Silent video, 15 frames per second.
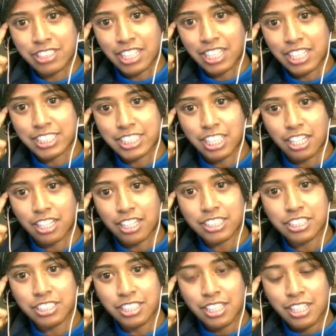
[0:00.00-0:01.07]
like a
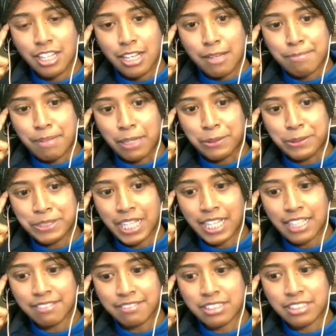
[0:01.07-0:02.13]
dodge, but I would
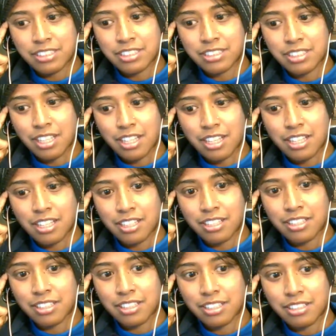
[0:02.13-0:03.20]
have to
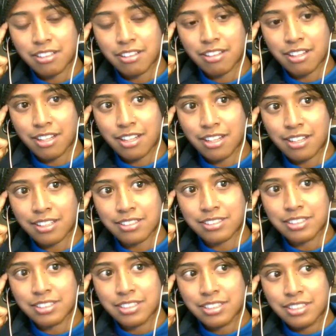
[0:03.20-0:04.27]
say that
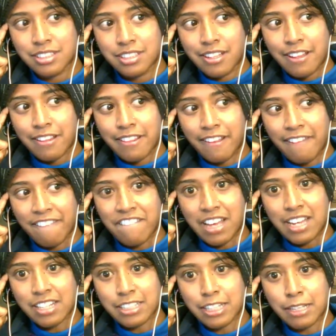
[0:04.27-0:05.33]
the
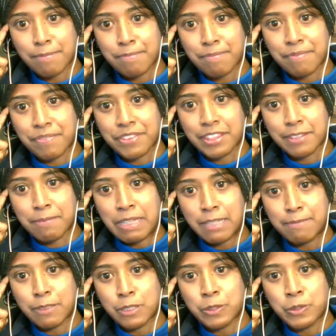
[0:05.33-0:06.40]
fact that
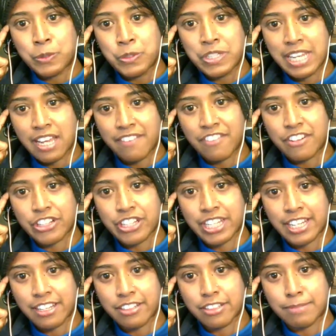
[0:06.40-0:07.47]
people who never
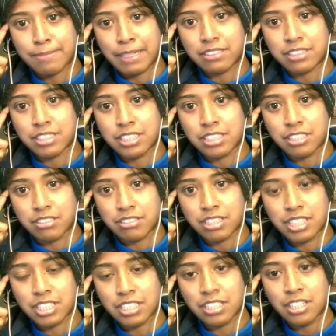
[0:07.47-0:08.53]
cared about
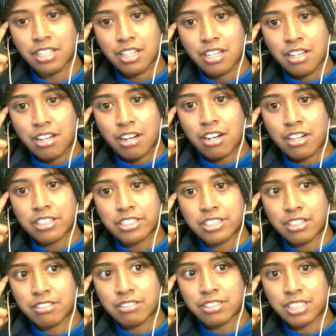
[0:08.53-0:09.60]
security are
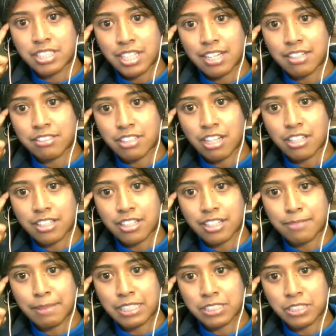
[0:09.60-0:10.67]
suddenly now talking
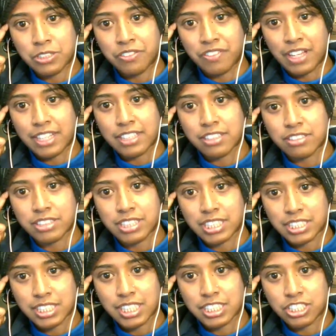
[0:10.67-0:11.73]
about two-factor
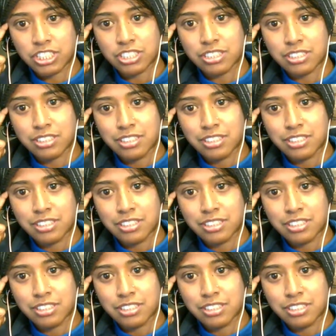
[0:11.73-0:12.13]
authentication.